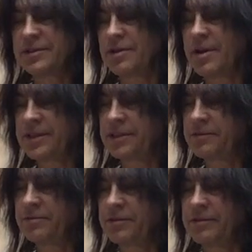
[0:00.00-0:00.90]
So I
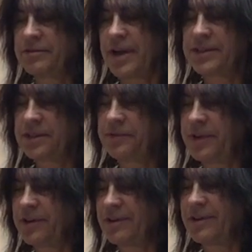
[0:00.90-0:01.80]
just
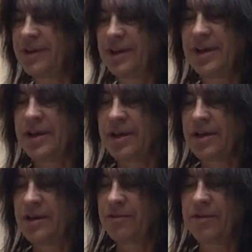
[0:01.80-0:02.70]
figure,
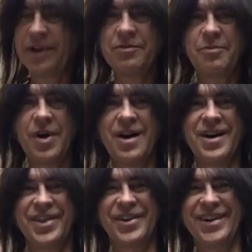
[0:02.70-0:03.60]
why even
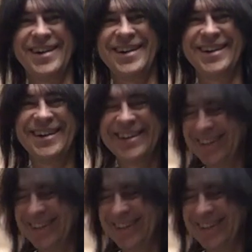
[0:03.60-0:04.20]
bother?